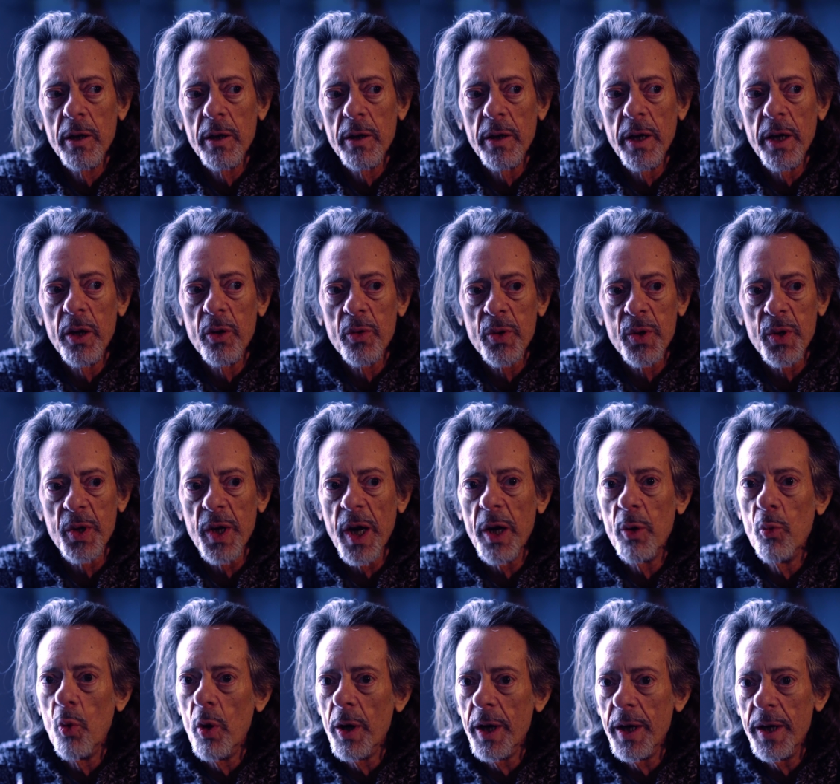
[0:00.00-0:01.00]
They don't say
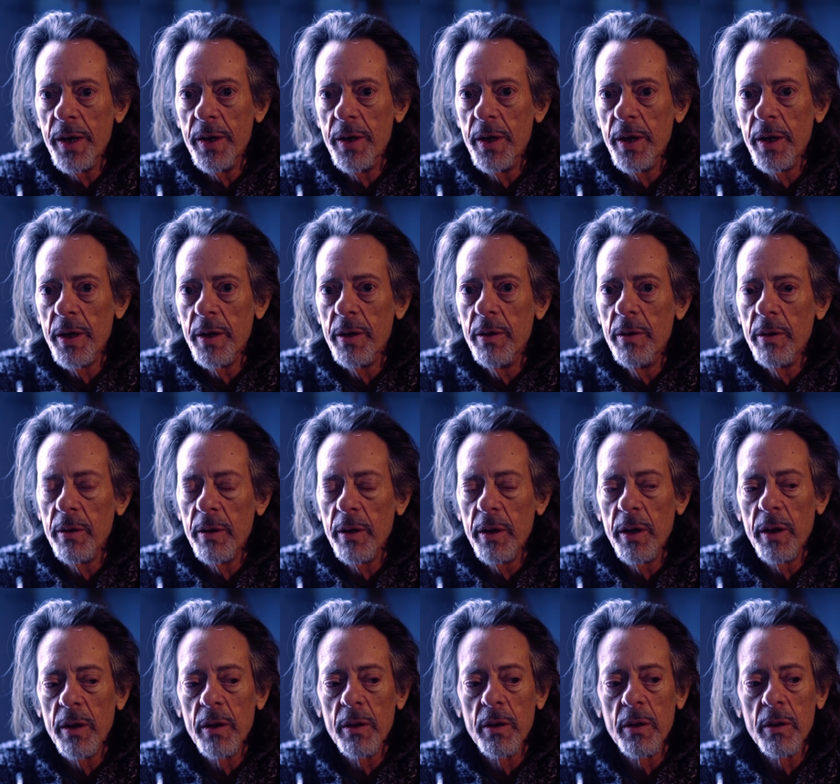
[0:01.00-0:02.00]
what he did
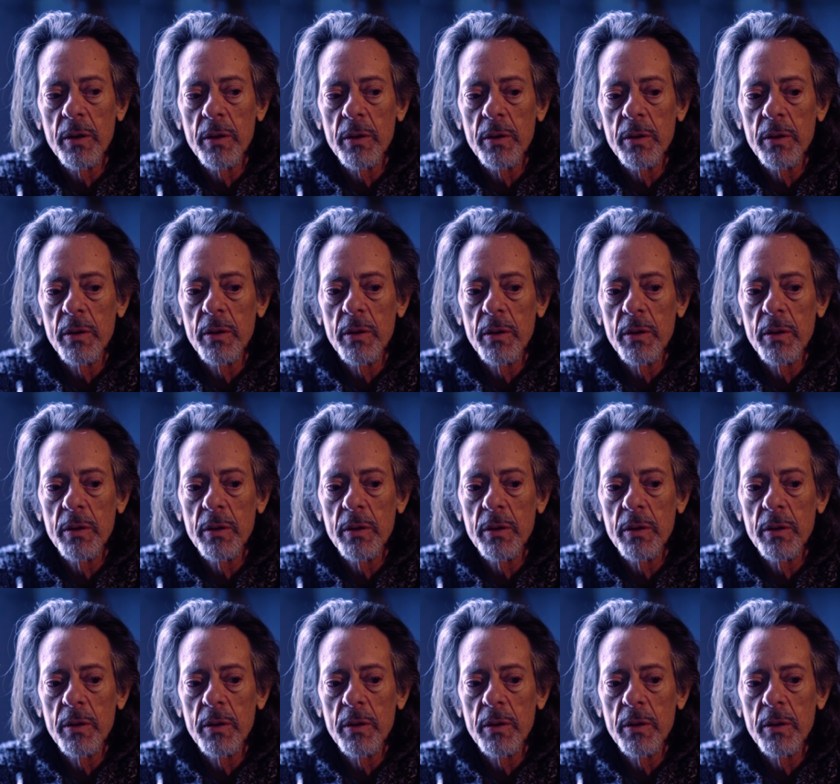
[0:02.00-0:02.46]
uh,